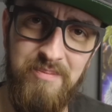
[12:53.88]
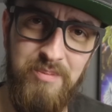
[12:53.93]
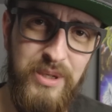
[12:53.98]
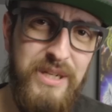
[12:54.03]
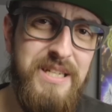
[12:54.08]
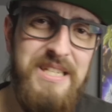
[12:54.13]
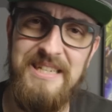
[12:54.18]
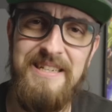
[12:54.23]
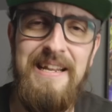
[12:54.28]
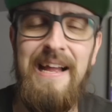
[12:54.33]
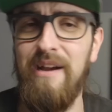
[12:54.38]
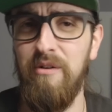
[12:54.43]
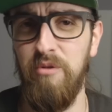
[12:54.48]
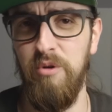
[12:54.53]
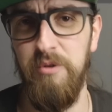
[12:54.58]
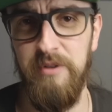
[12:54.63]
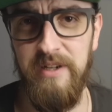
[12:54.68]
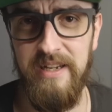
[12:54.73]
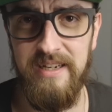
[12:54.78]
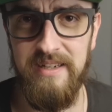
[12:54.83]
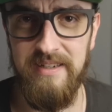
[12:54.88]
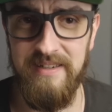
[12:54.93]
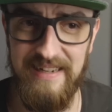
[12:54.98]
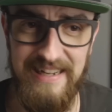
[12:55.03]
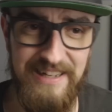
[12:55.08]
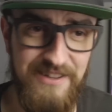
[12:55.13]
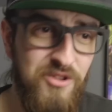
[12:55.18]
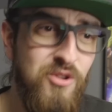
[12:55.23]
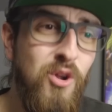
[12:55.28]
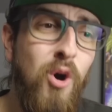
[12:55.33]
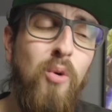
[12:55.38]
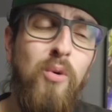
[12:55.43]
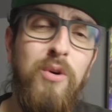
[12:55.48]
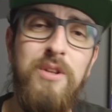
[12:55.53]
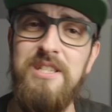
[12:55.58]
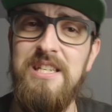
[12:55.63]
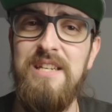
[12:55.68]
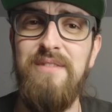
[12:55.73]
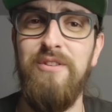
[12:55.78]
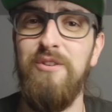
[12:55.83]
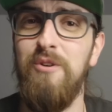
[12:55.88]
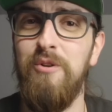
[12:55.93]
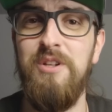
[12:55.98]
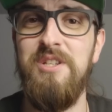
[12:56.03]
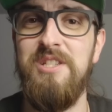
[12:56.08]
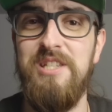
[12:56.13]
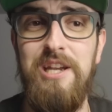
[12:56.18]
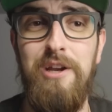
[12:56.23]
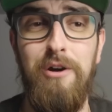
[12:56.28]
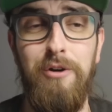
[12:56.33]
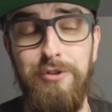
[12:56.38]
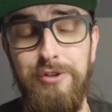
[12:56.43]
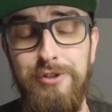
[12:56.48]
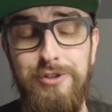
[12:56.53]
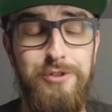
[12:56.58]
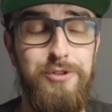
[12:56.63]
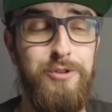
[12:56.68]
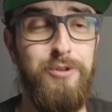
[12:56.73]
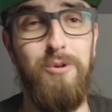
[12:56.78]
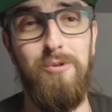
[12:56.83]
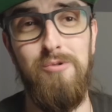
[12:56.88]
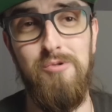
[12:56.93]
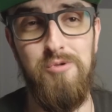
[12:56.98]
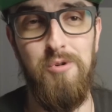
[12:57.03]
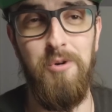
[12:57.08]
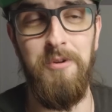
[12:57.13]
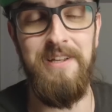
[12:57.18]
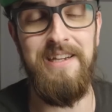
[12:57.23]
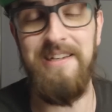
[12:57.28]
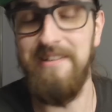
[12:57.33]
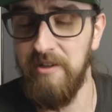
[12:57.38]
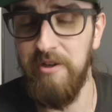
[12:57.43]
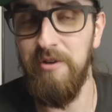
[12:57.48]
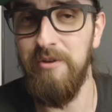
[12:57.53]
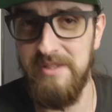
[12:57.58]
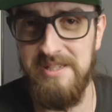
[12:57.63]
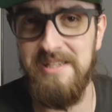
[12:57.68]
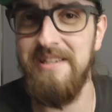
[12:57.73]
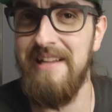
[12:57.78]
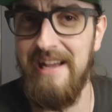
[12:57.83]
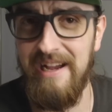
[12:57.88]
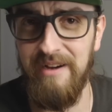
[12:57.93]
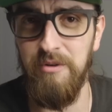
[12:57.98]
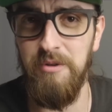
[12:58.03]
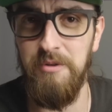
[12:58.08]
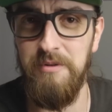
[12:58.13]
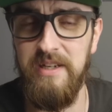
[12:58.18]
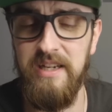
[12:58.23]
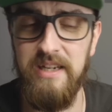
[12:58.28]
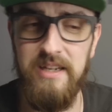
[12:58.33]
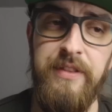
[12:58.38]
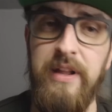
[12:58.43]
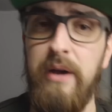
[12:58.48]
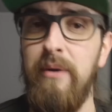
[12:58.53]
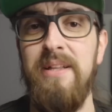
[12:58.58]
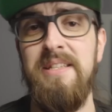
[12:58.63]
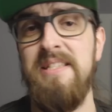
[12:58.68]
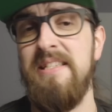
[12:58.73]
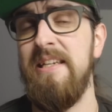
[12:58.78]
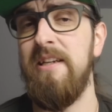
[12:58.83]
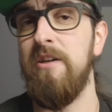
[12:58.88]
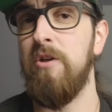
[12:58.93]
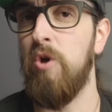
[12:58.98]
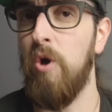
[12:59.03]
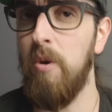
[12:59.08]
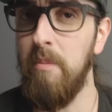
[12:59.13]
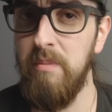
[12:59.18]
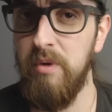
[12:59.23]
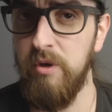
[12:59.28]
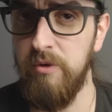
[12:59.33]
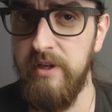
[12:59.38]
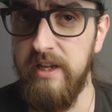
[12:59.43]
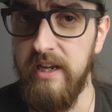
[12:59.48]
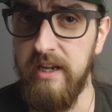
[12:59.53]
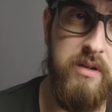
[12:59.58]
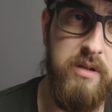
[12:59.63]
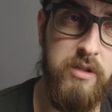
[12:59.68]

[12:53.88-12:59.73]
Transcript: But it's an aggro deck. And no one's even gonna say, oh, this is a control deck. No, it's an aggro deck. Now let's take a combo deck.